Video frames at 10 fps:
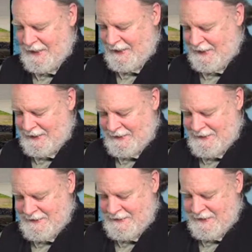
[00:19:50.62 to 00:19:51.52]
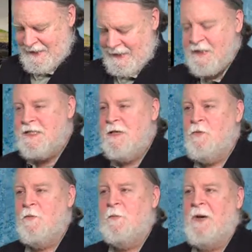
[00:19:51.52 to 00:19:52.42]
Uh... An
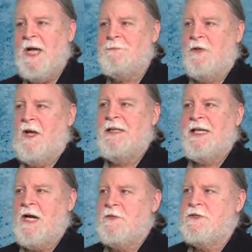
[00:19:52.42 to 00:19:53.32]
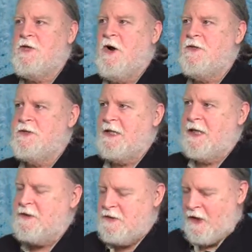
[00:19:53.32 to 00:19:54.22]
ExxonMobil pipeline carrying tar
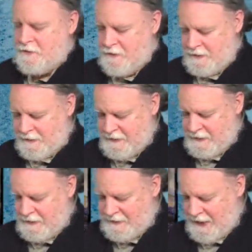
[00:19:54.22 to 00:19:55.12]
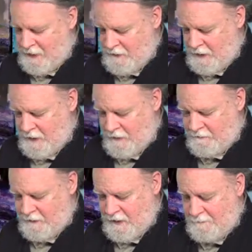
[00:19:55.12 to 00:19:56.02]
sands underneath the town
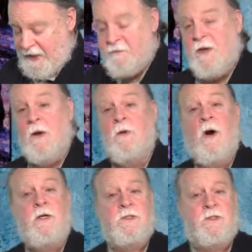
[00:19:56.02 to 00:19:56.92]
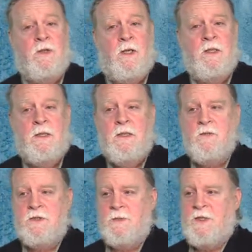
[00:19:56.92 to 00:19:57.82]
of uh, Mayflower, Arkansas,
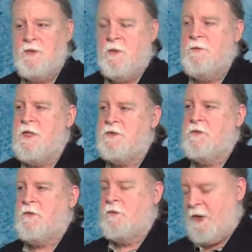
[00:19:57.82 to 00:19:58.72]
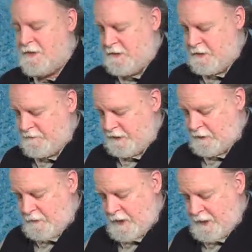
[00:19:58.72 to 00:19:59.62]
which is about twenty miles northwest of
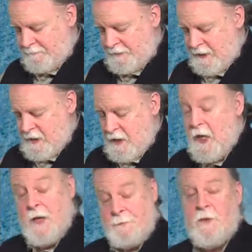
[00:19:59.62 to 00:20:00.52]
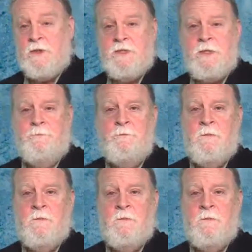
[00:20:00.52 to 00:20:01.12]
Little Rock, it burst,